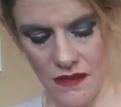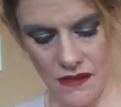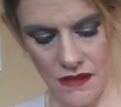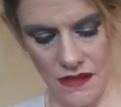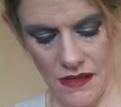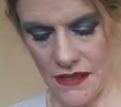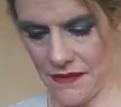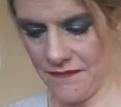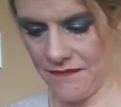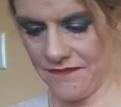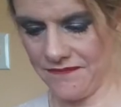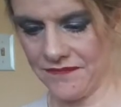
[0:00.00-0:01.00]
Okay,
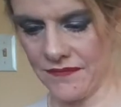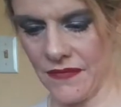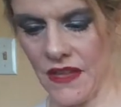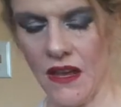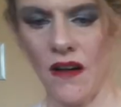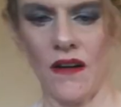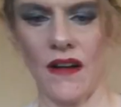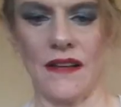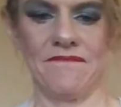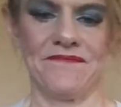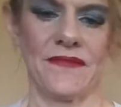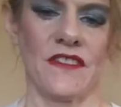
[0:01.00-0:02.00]
All right,
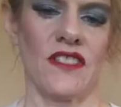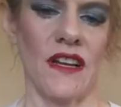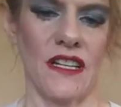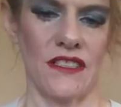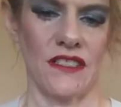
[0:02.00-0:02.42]
so I could